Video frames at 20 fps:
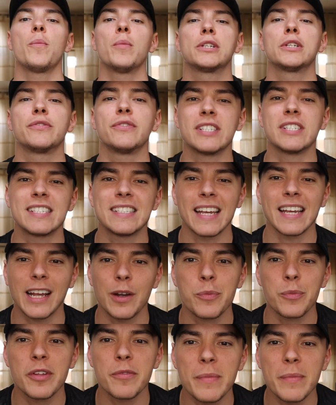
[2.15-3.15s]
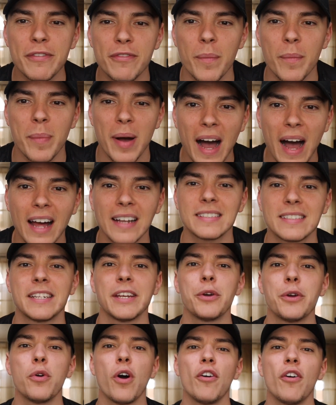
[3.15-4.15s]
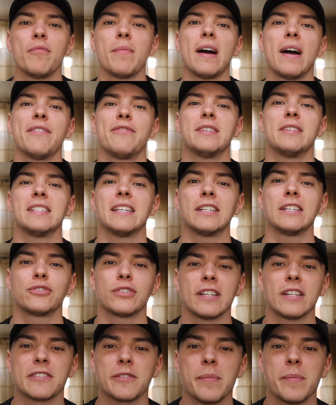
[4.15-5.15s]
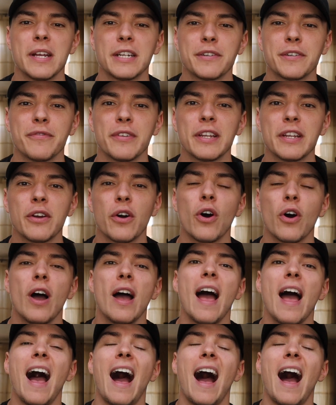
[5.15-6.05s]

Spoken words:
much for sticking with me for part 2 of my physique transformation video.